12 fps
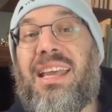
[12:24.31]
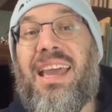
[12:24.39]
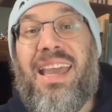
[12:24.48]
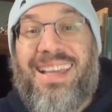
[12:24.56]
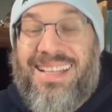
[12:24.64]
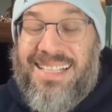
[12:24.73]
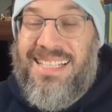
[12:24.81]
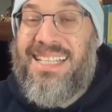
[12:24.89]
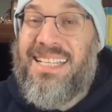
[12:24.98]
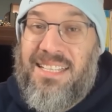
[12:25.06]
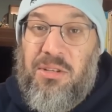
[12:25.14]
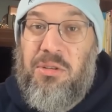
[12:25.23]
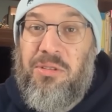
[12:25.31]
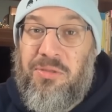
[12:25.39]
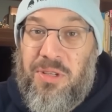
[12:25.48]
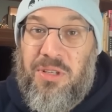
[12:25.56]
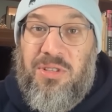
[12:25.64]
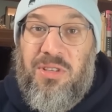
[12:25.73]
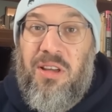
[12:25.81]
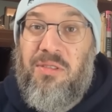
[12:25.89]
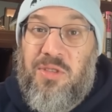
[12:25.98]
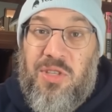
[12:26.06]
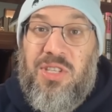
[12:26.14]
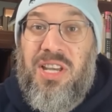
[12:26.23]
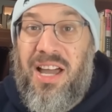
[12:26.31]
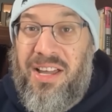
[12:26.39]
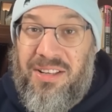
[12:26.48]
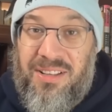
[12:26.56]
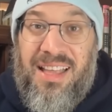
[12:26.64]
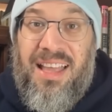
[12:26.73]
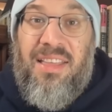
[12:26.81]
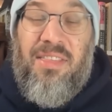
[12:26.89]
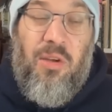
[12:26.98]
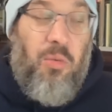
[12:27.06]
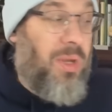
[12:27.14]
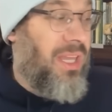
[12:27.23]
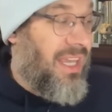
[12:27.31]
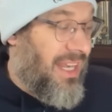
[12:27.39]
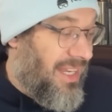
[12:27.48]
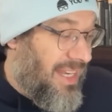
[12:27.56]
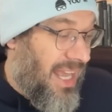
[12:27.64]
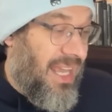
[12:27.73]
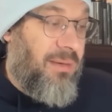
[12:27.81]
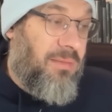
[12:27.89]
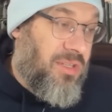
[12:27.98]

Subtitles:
a clean universe of style that we can name,